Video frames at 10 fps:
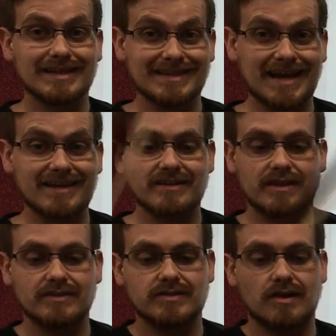light
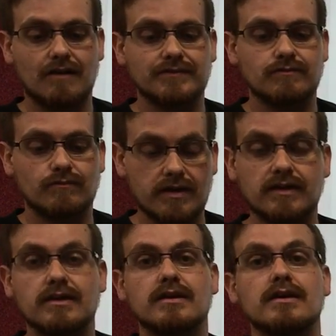and soft. Ready,
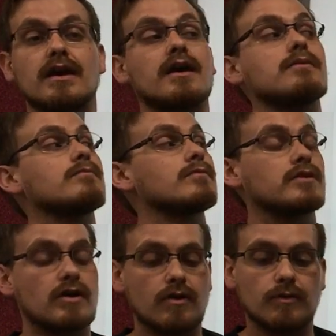and
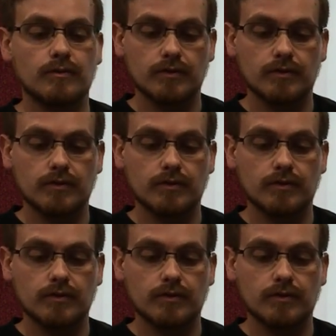go.